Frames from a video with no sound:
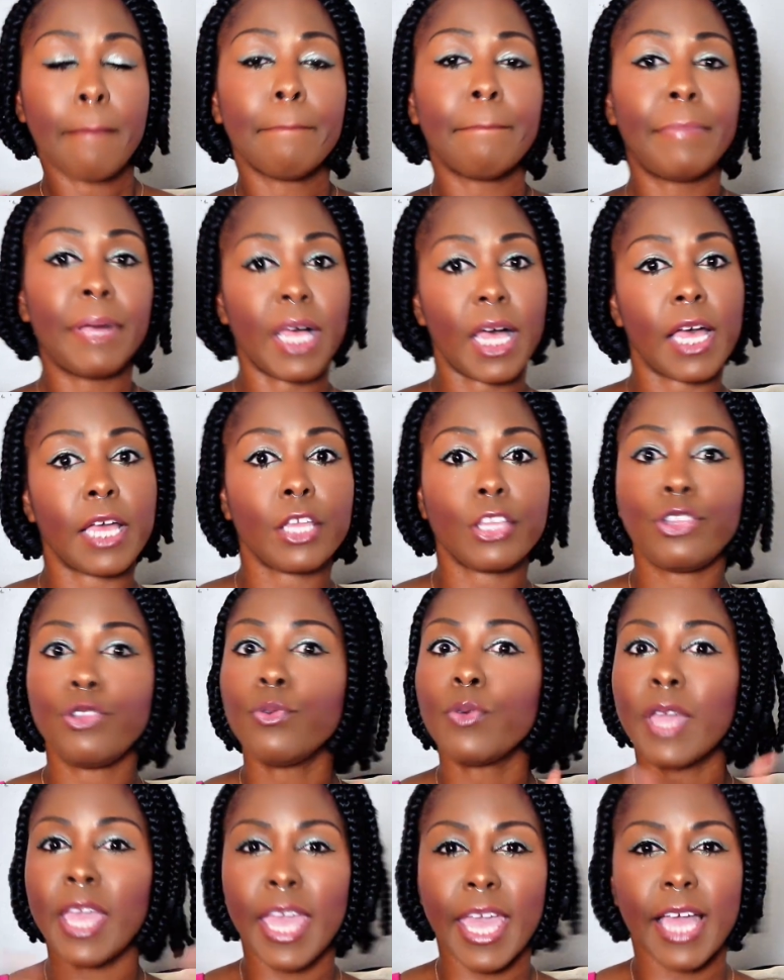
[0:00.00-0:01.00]
but
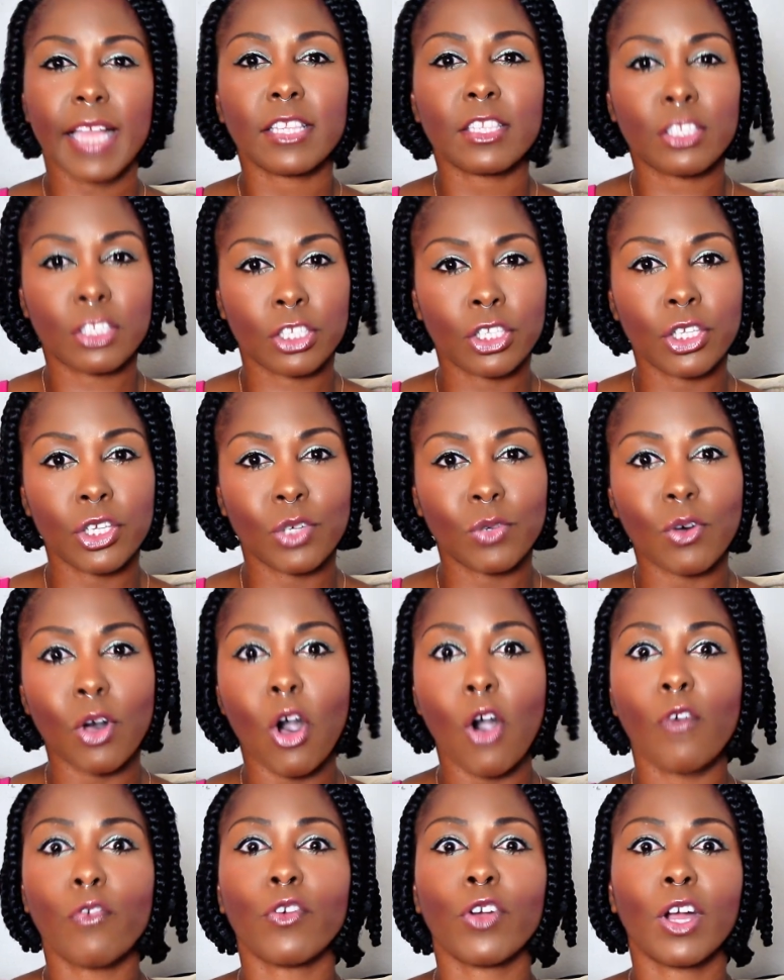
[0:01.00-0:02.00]
you can't sue
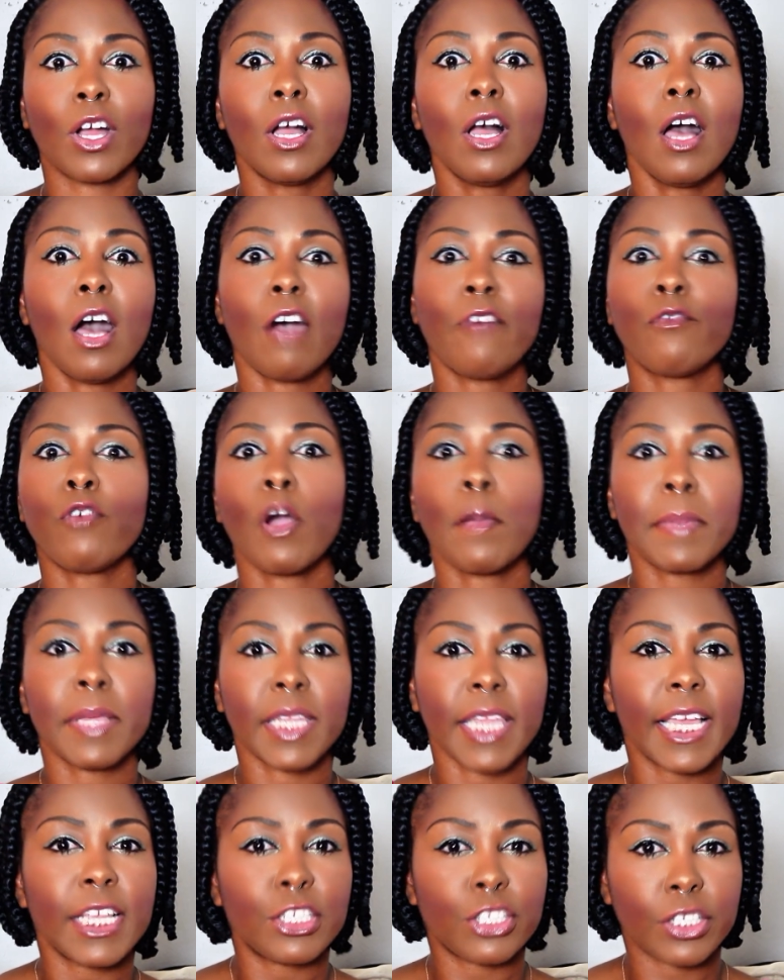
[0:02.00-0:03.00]
over a
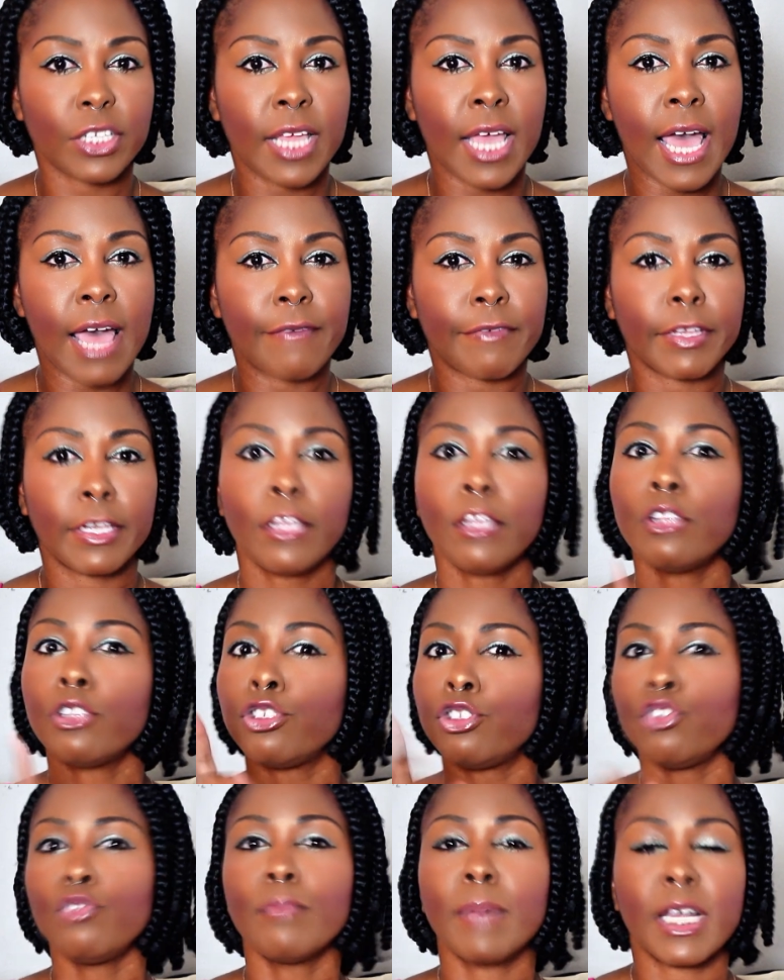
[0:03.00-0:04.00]
formulation having
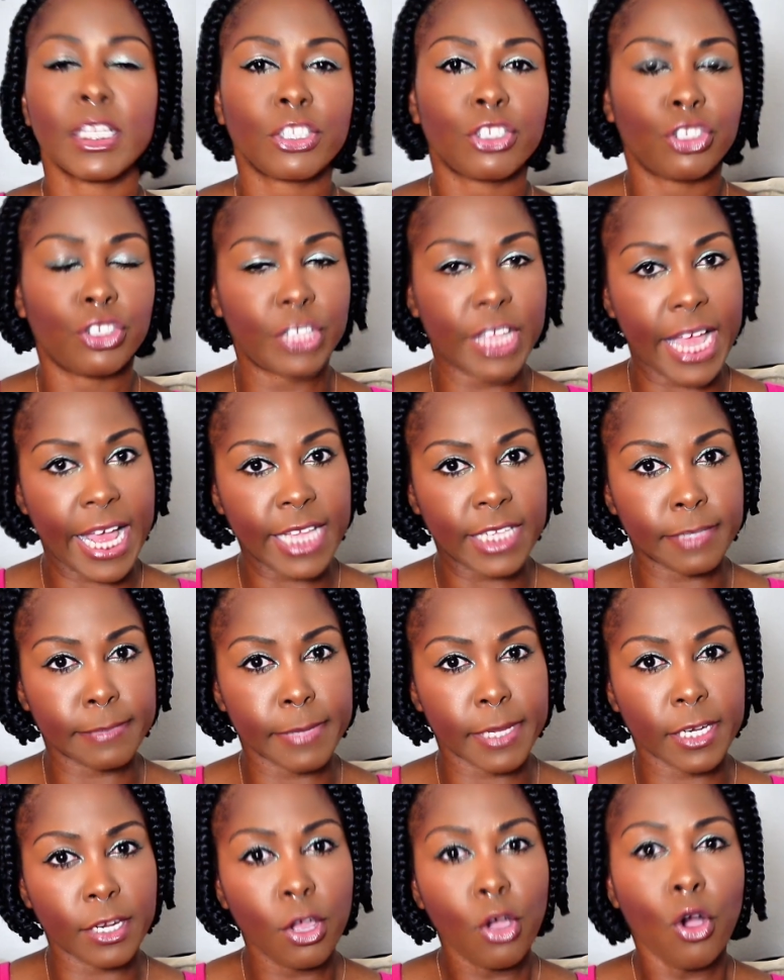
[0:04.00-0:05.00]
too much
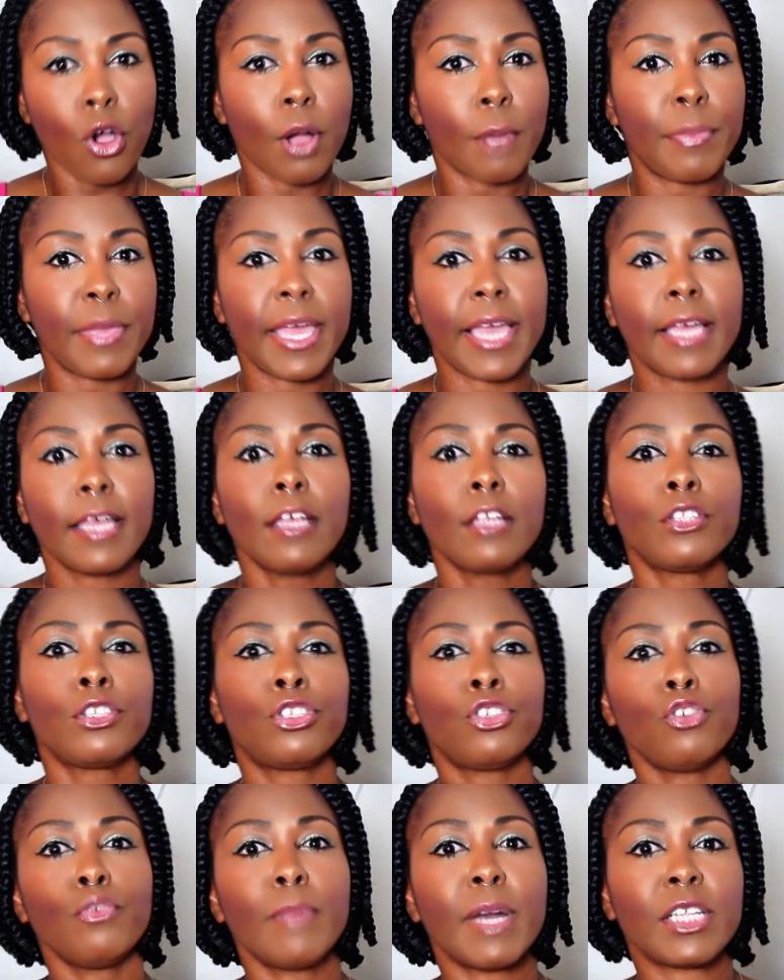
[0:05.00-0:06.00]
jasmine or being
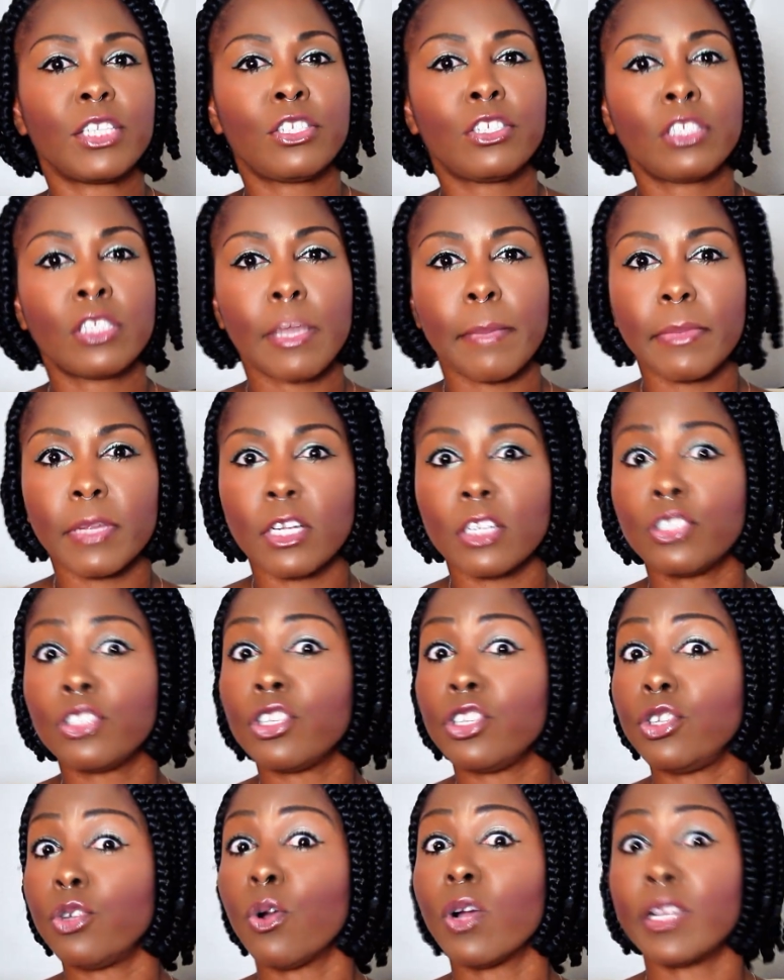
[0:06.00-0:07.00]
too much similar
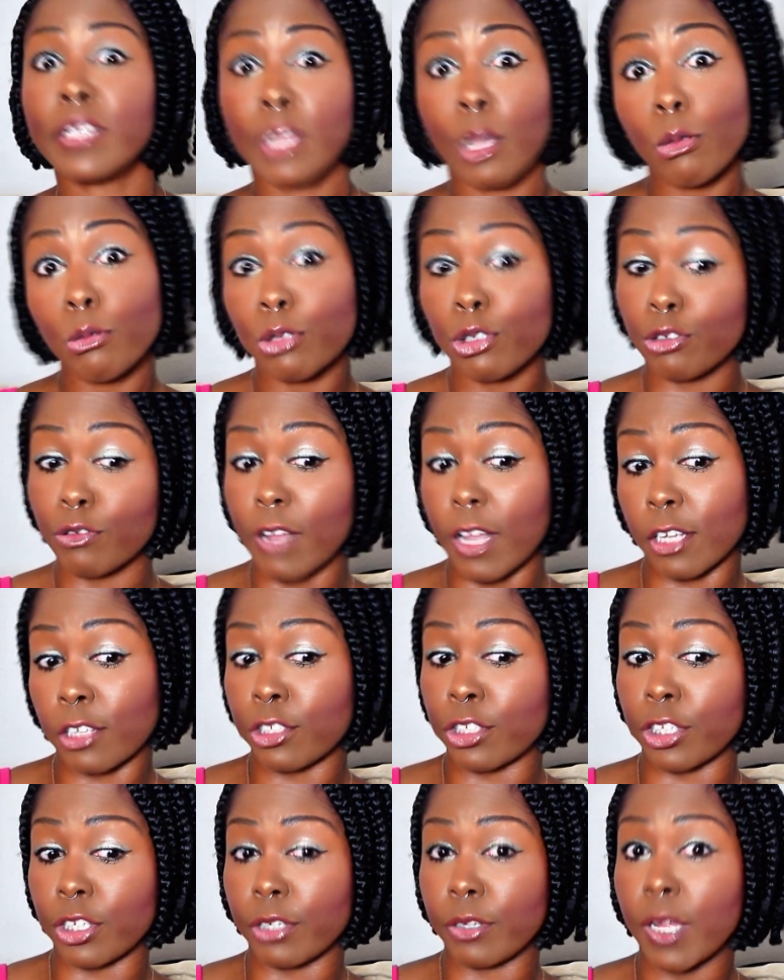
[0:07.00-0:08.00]
to your note
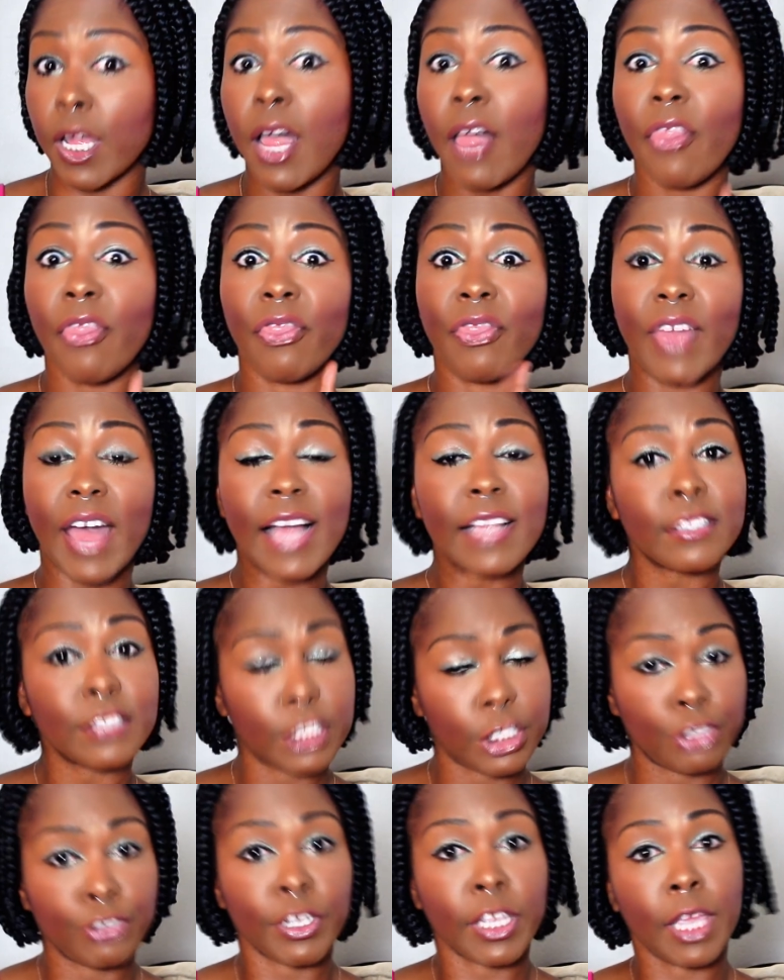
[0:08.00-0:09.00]
structure. That's
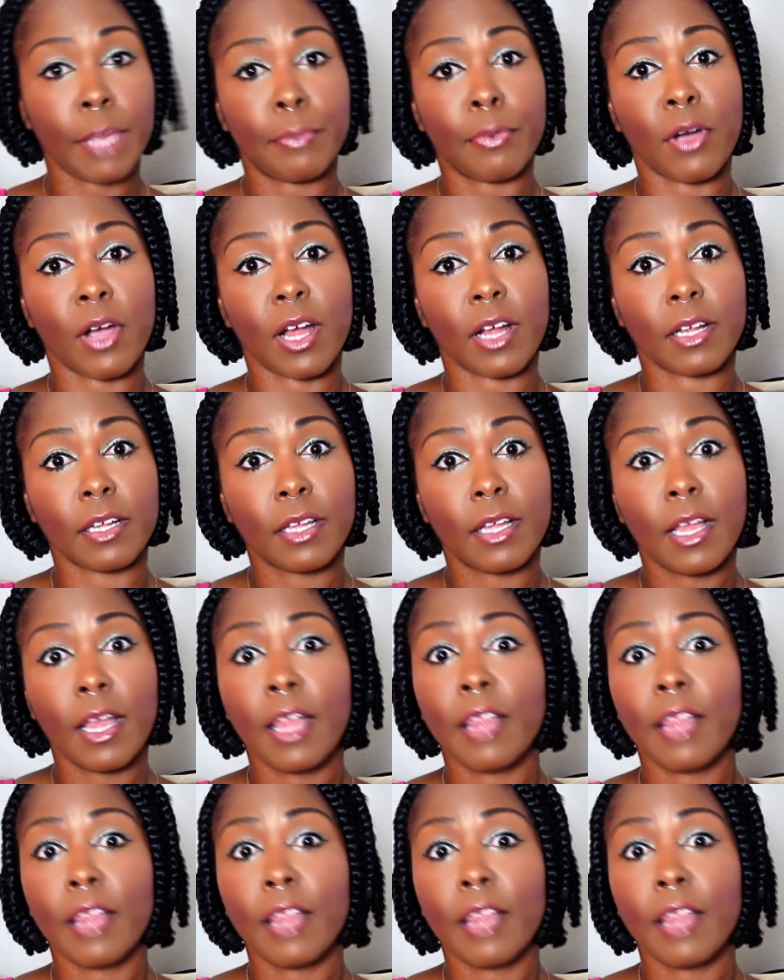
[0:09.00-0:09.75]
the tricky part.